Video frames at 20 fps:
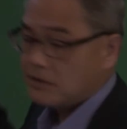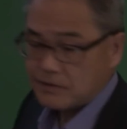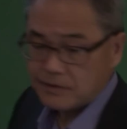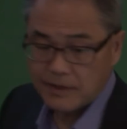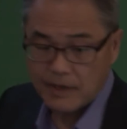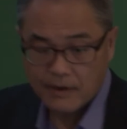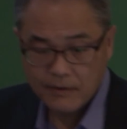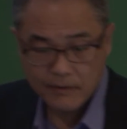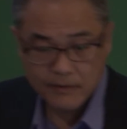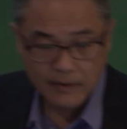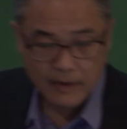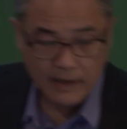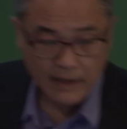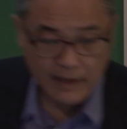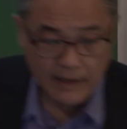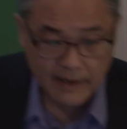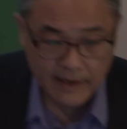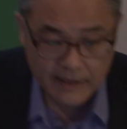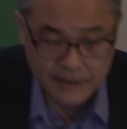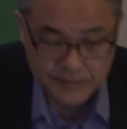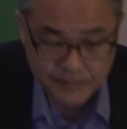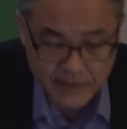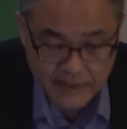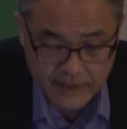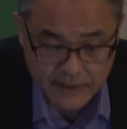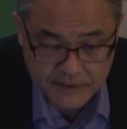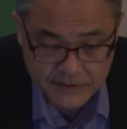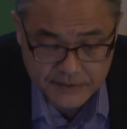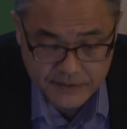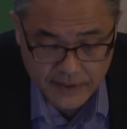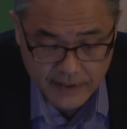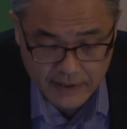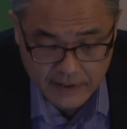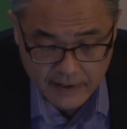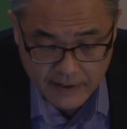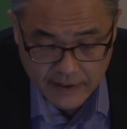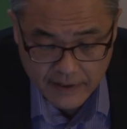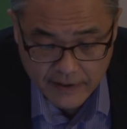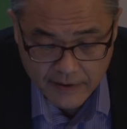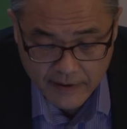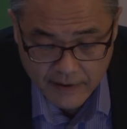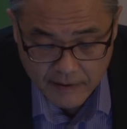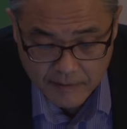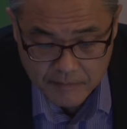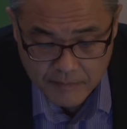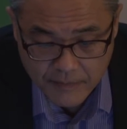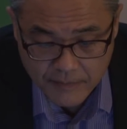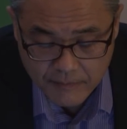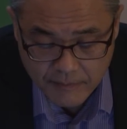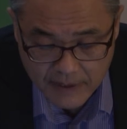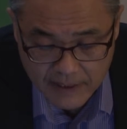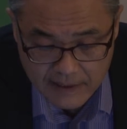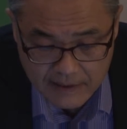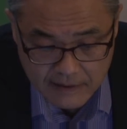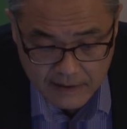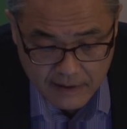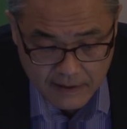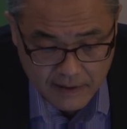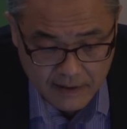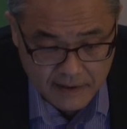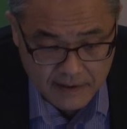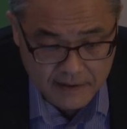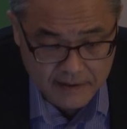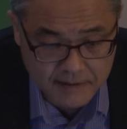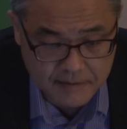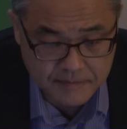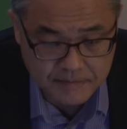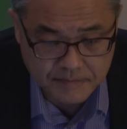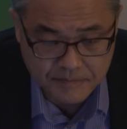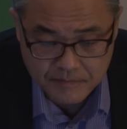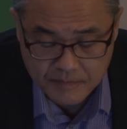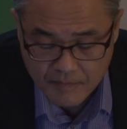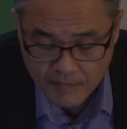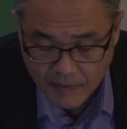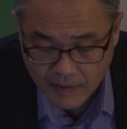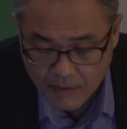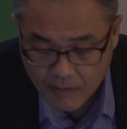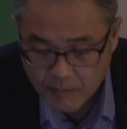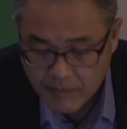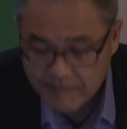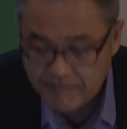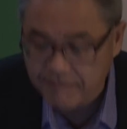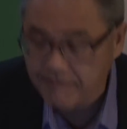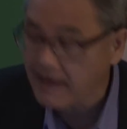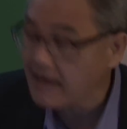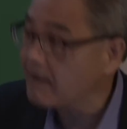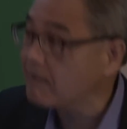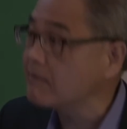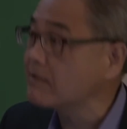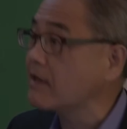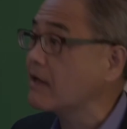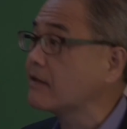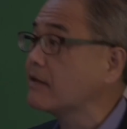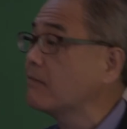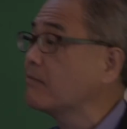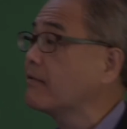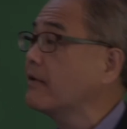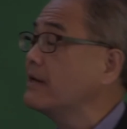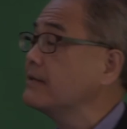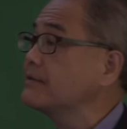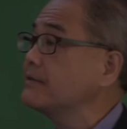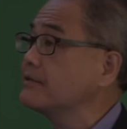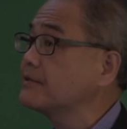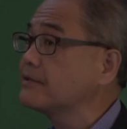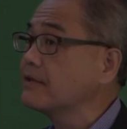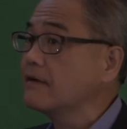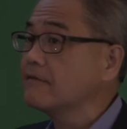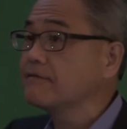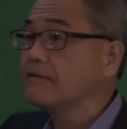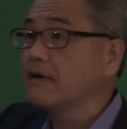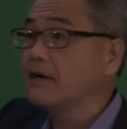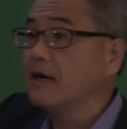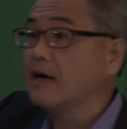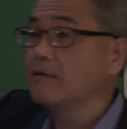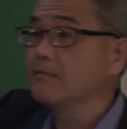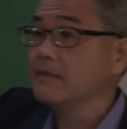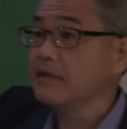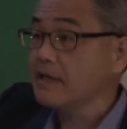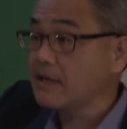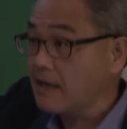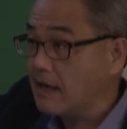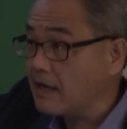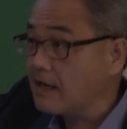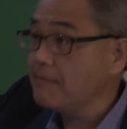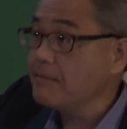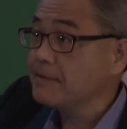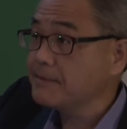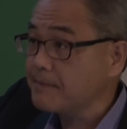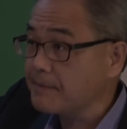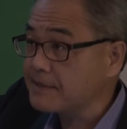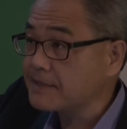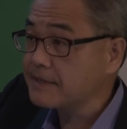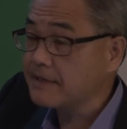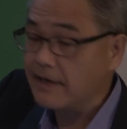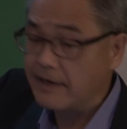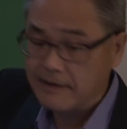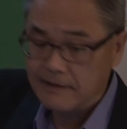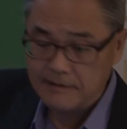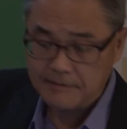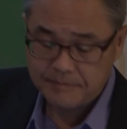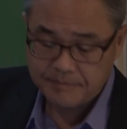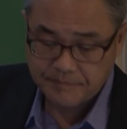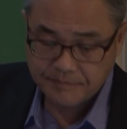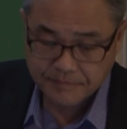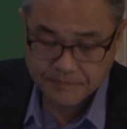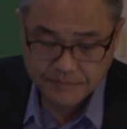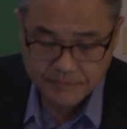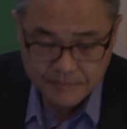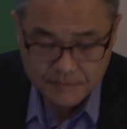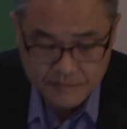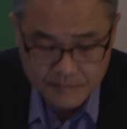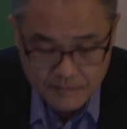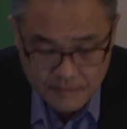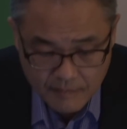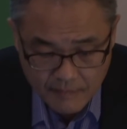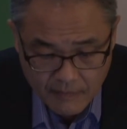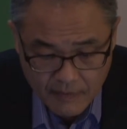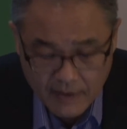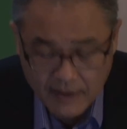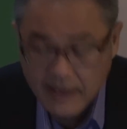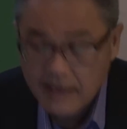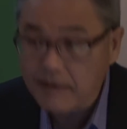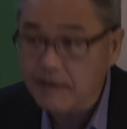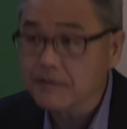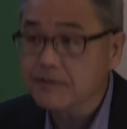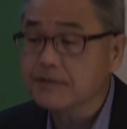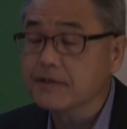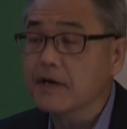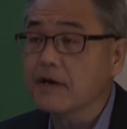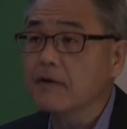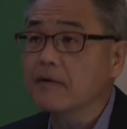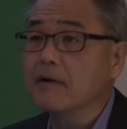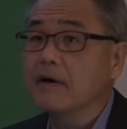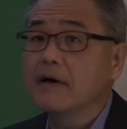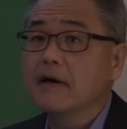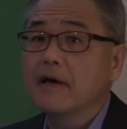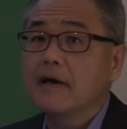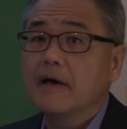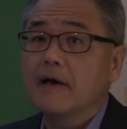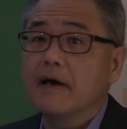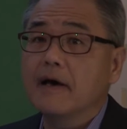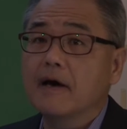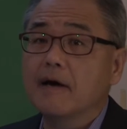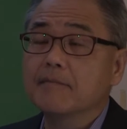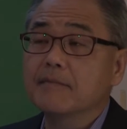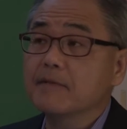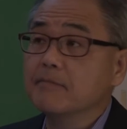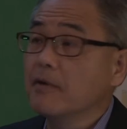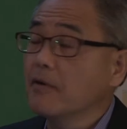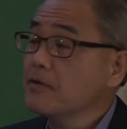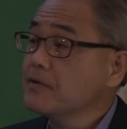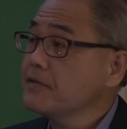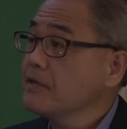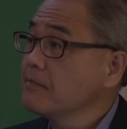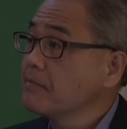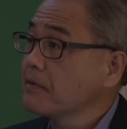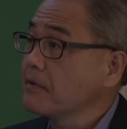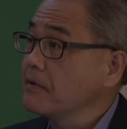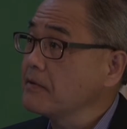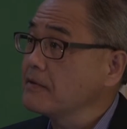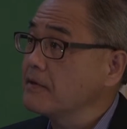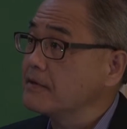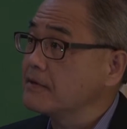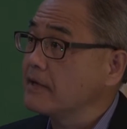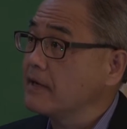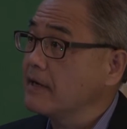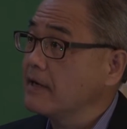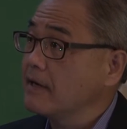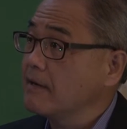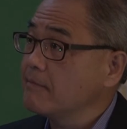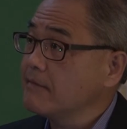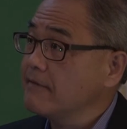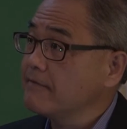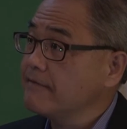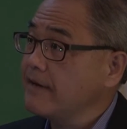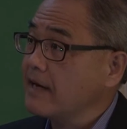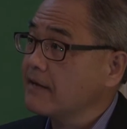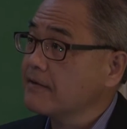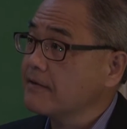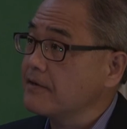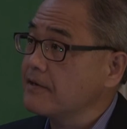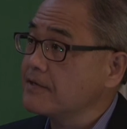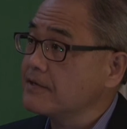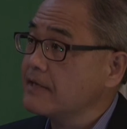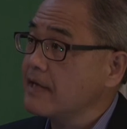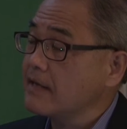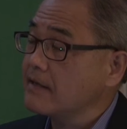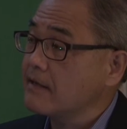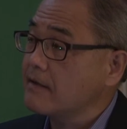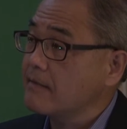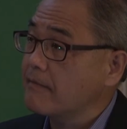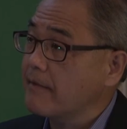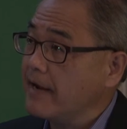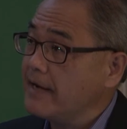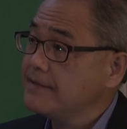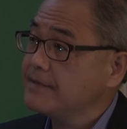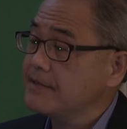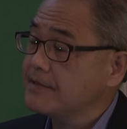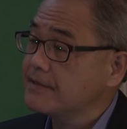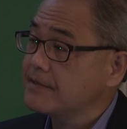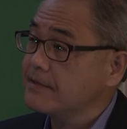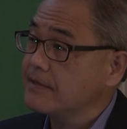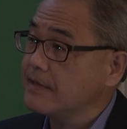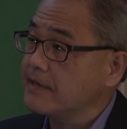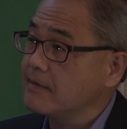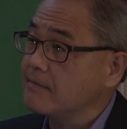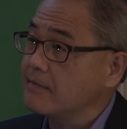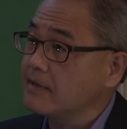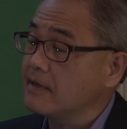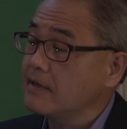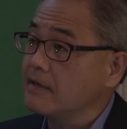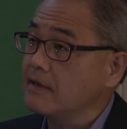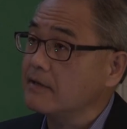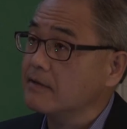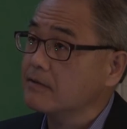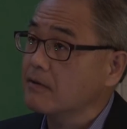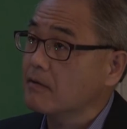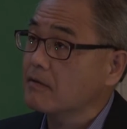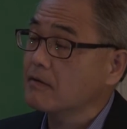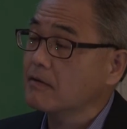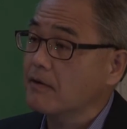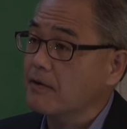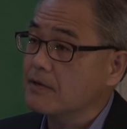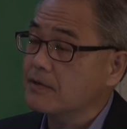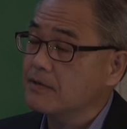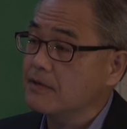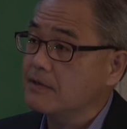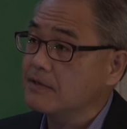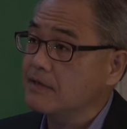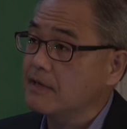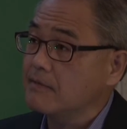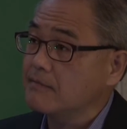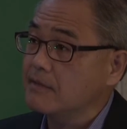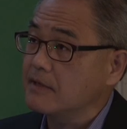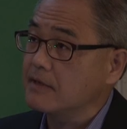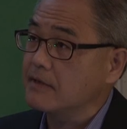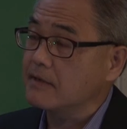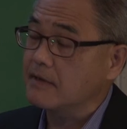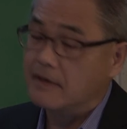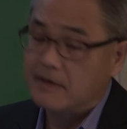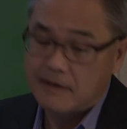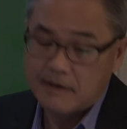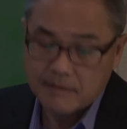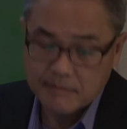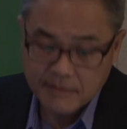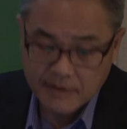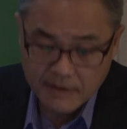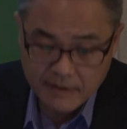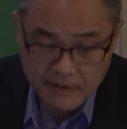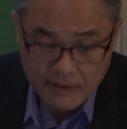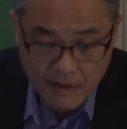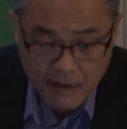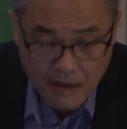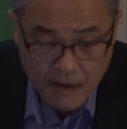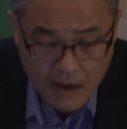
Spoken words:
So as we can see here, well, we found the presence of economies of scale, and also the most important the factors that raises the total cost is the